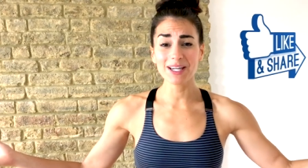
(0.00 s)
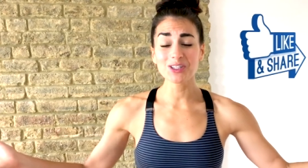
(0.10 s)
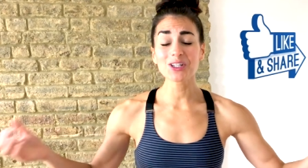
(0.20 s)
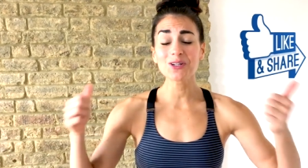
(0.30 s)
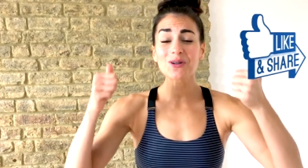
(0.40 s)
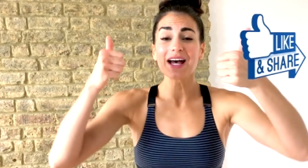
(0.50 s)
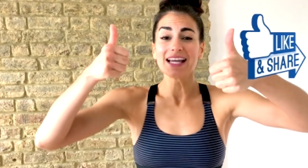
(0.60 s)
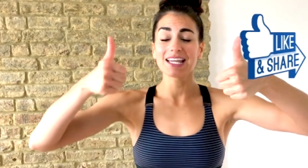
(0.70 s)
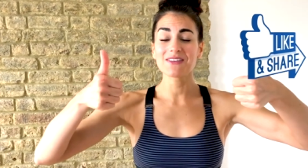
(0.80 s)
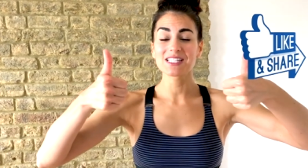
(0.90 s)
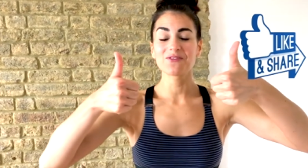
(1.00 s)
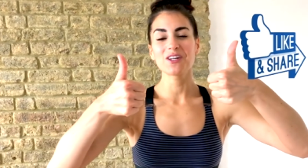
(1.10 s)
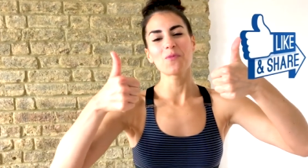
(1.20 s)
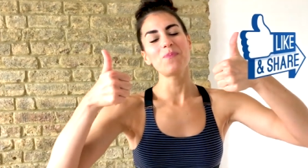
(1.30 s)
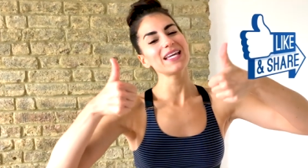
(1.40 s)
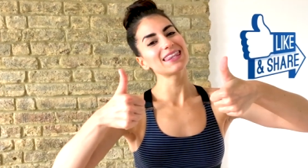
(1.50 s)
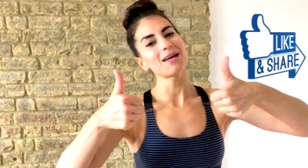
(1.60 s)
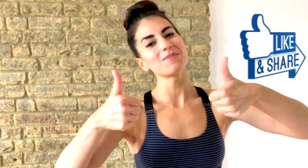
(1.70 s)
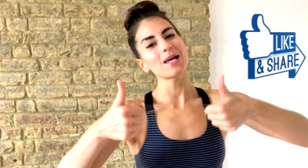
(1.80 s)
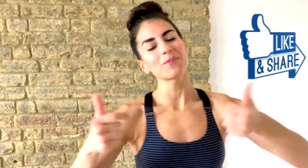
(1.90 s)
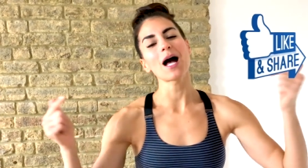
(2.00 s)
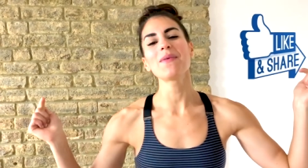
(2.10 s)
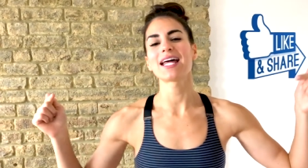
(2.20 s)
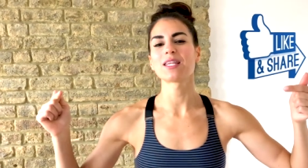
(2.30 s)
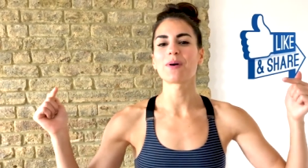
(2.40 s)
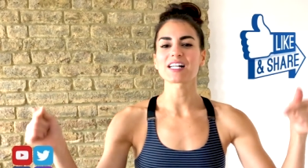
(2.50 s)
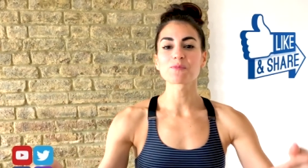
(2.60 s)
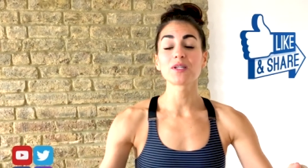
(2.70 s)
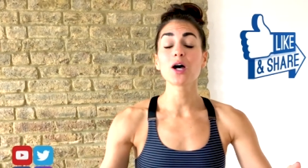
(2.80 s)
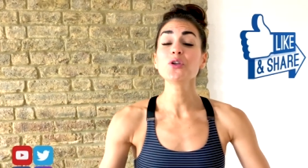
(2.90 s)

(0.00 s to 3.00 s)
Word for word: make sure you give this video a big thumbs up, comment on the box below,